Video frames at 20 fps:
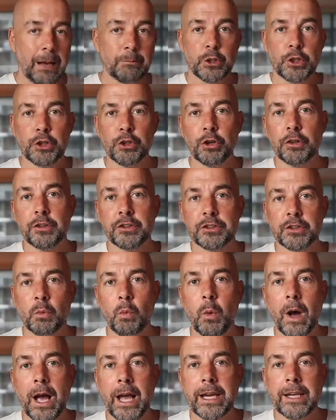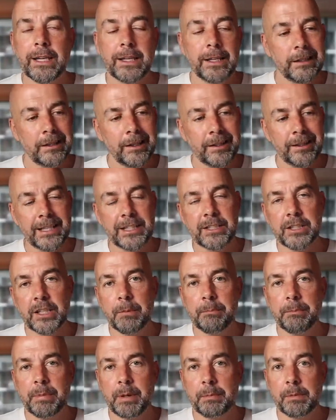I'm sure there's a way that these
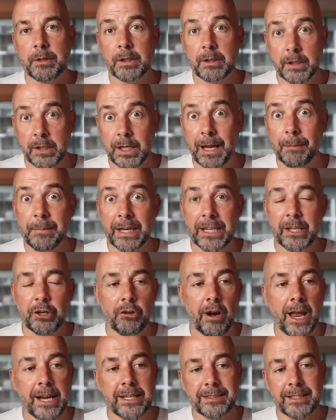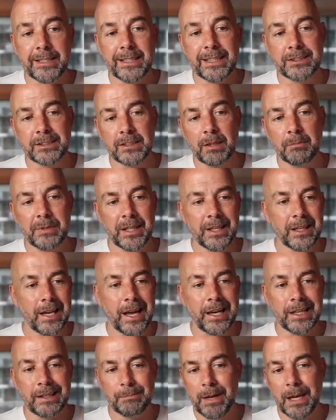can, can be created in something
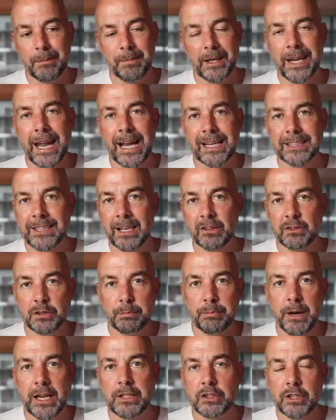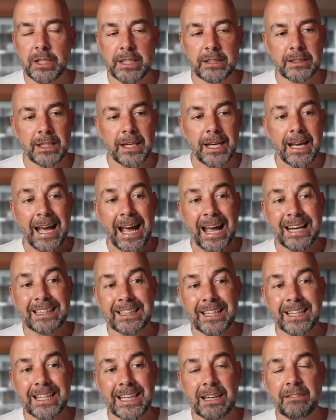like maybe an Excel spreadsheet
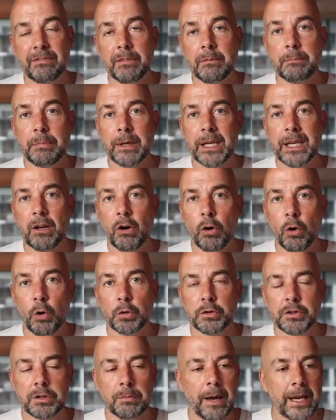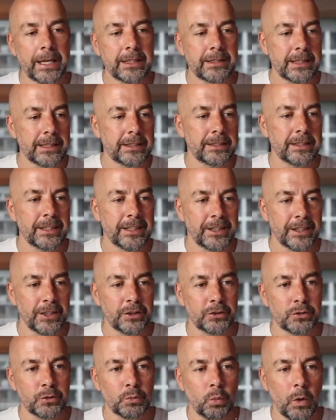and can even be automated
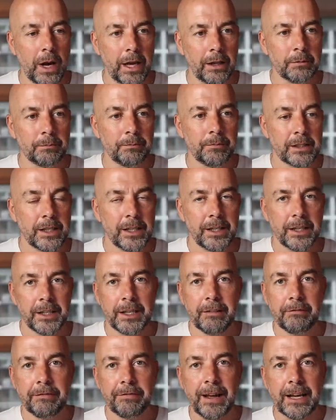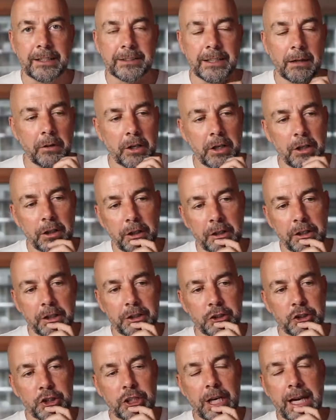as well. And in fact, I'm going to look
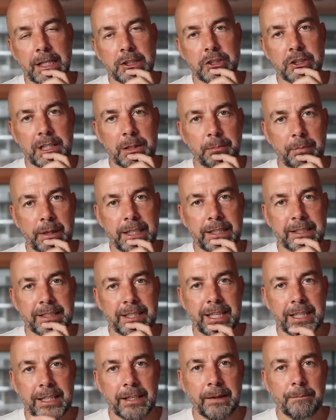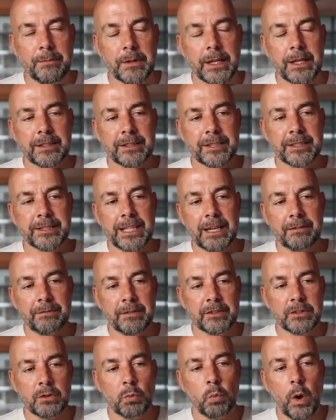at ChatGPT to see if
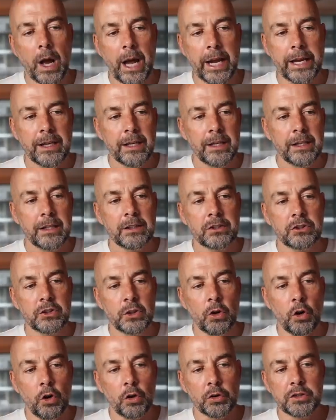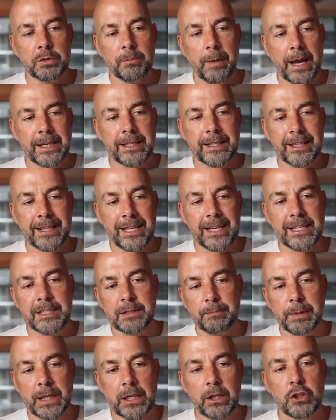there's a way to automate this
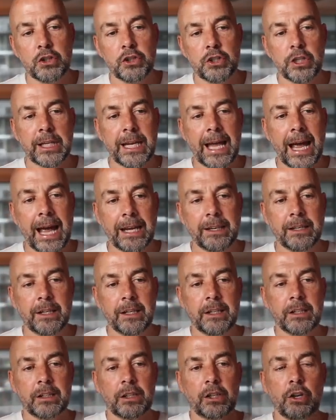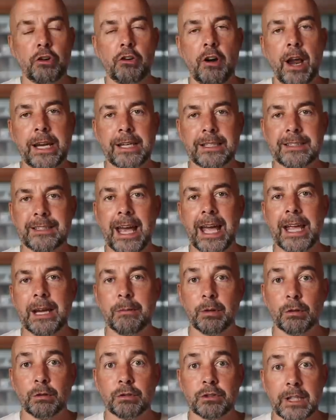because you can create
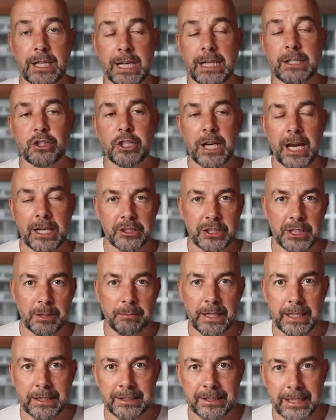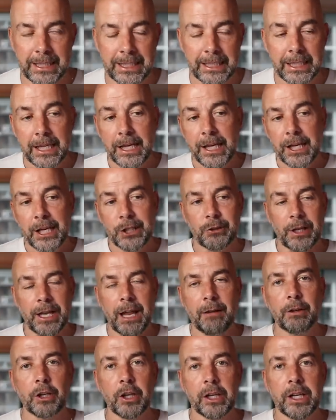tables in ChatGPT. So I'll
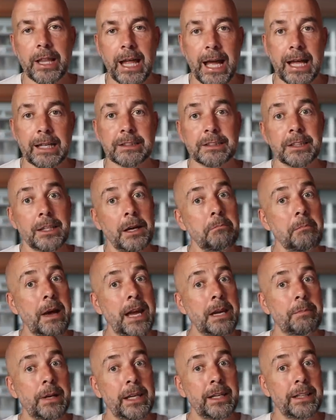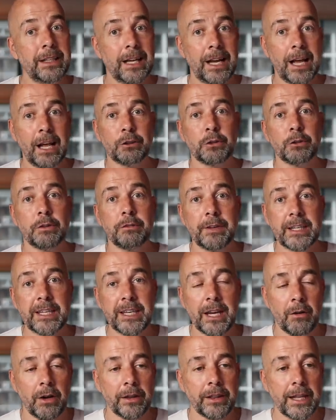have a look at that and maybe I'll do a
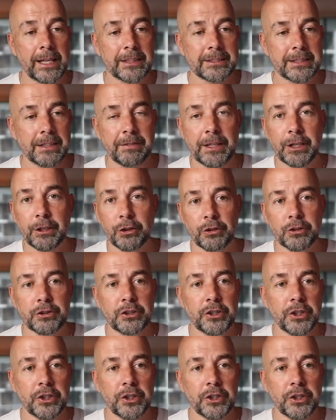video on that if it looks